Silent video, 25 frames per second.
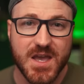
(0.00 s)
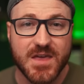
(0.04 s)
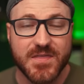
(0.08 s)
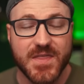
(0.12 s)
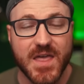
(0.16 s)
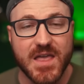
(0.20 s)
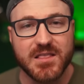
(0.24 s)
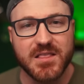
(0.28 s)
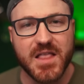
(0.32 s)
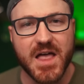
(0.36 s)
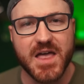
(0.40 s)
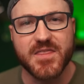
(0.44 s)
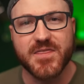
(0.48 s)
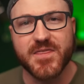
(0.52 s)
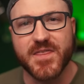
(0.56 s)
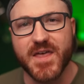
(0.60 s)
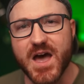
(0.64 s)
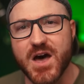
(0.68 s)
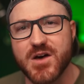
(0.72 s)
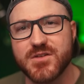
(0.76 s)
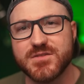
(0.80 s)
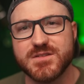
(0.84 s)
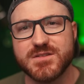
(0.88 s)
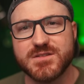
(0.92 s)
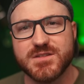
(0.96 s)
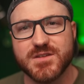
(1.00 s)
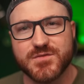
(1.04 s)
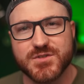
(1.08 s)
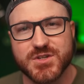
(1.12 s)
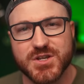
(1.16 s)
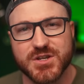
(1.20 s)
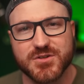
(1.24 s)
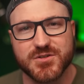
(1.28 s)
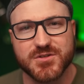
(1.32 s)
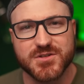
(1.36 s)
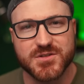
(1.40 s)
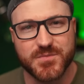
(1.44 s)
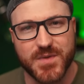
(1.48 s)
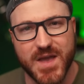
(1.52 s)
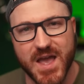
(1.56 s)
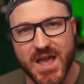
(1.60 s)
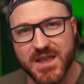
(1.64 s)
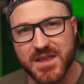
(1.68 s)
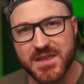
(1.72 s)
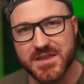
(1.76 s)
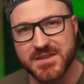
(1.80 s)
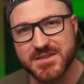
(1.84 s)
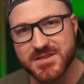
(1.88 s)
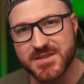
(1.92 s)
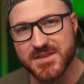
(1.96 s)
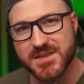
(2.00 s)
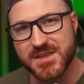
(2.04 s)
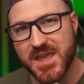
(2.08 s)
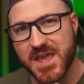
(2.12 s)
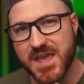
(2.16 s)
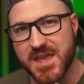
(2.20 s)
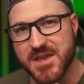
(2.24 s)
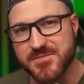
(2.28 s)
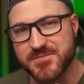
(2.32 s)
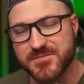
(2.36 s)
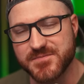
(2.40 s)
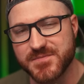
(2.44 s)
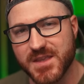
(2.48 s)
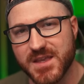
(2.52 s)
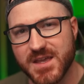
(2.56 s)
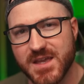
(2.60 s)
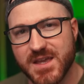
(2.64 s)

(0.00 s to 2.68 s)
they let thousands of cheaters back into the game.